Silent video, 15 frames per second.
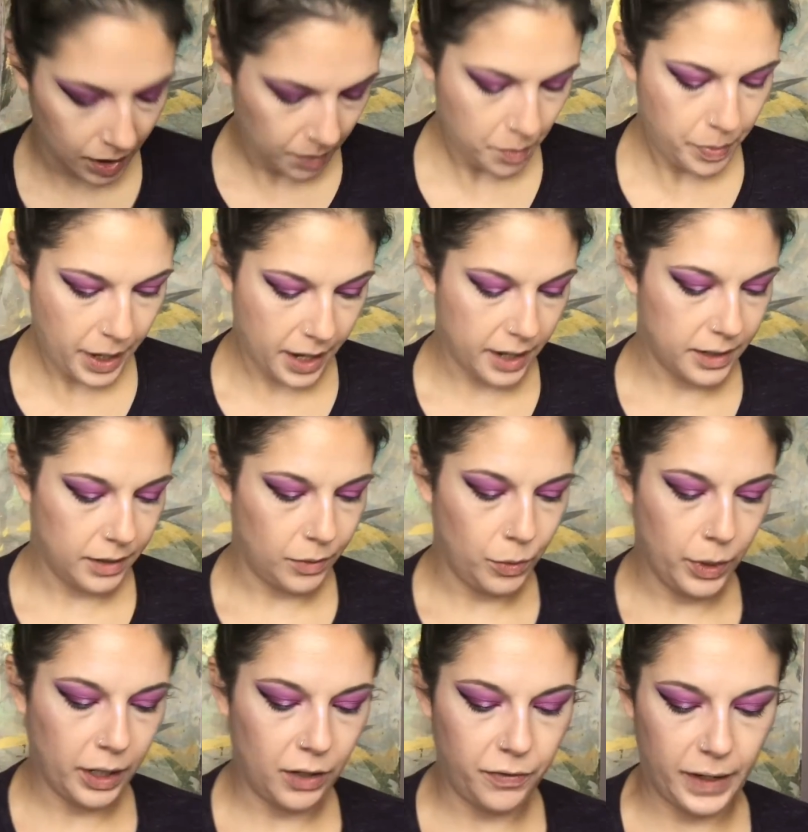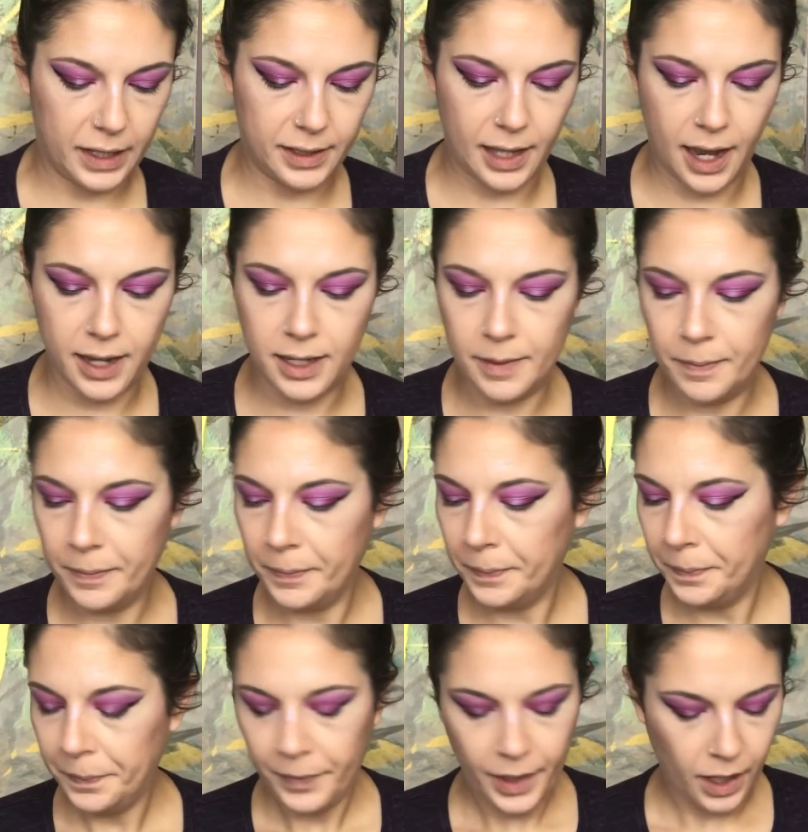but we're gonna fix that.
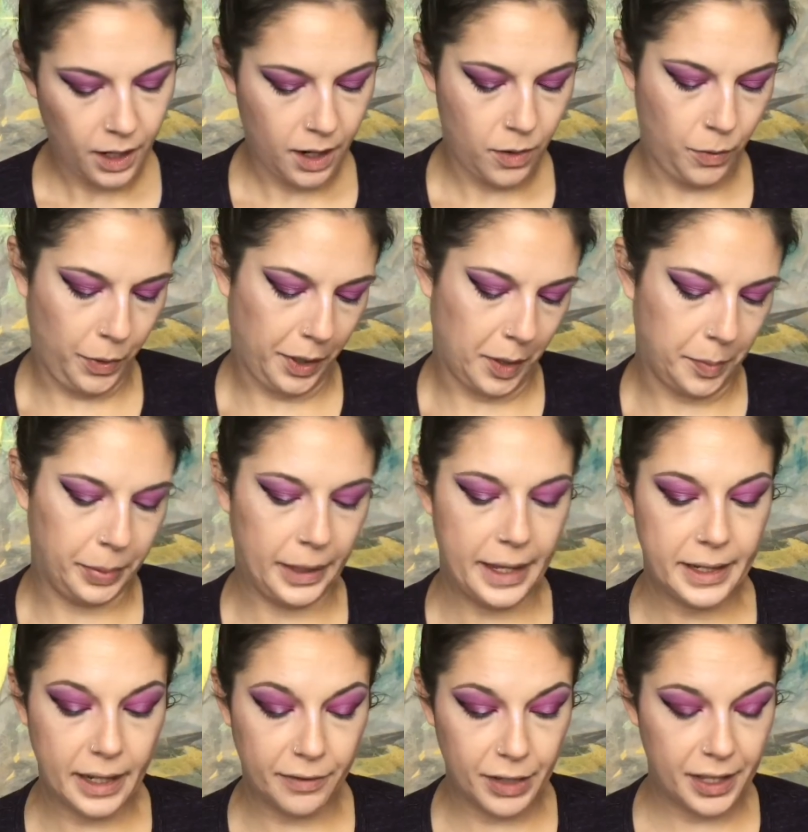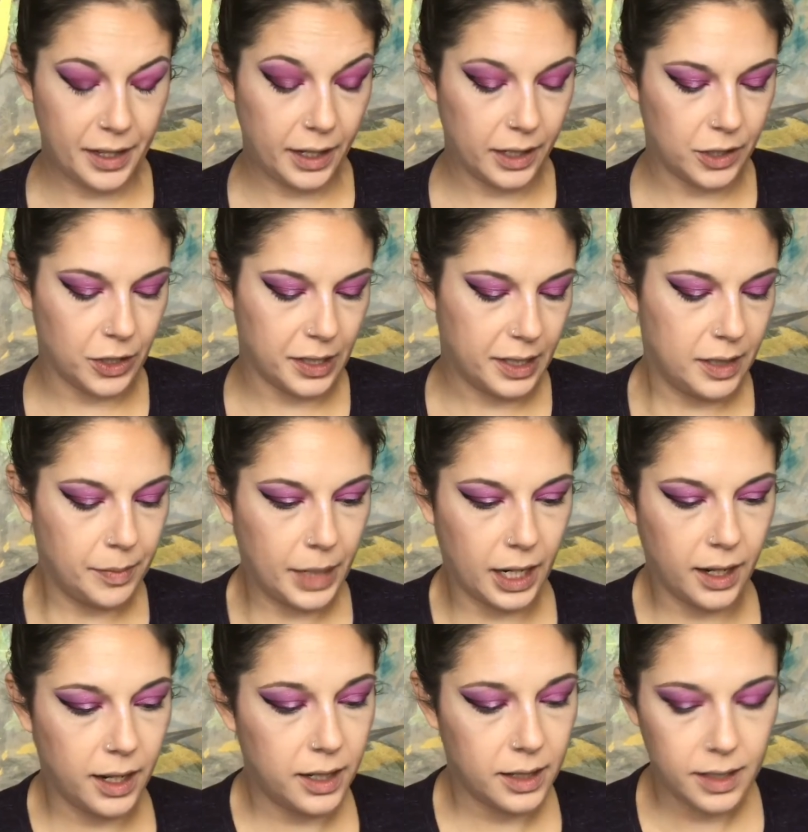We're gonna blend everything in just a
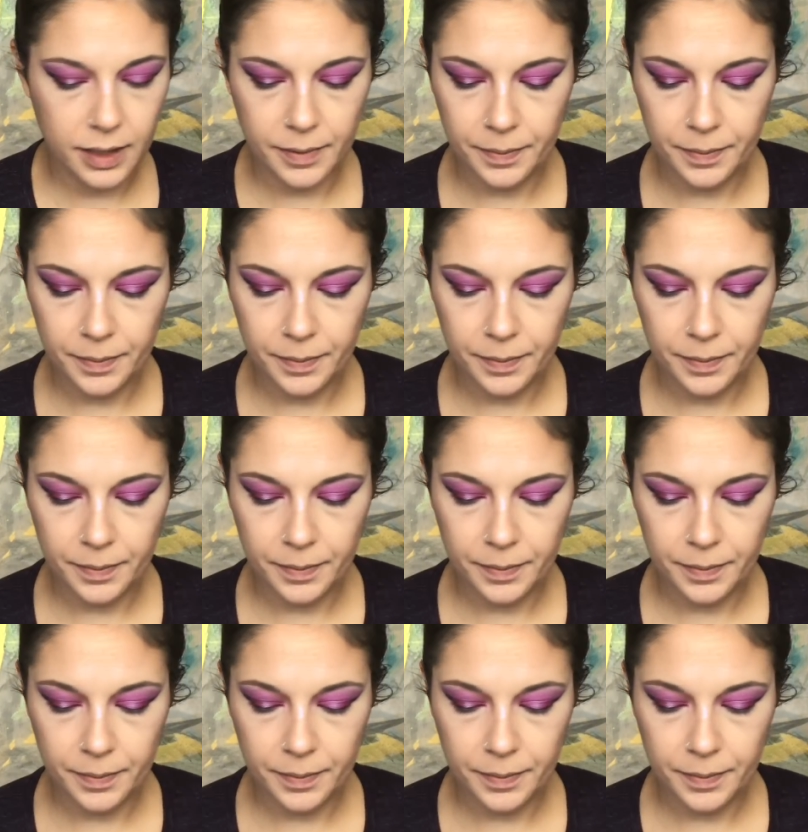minute.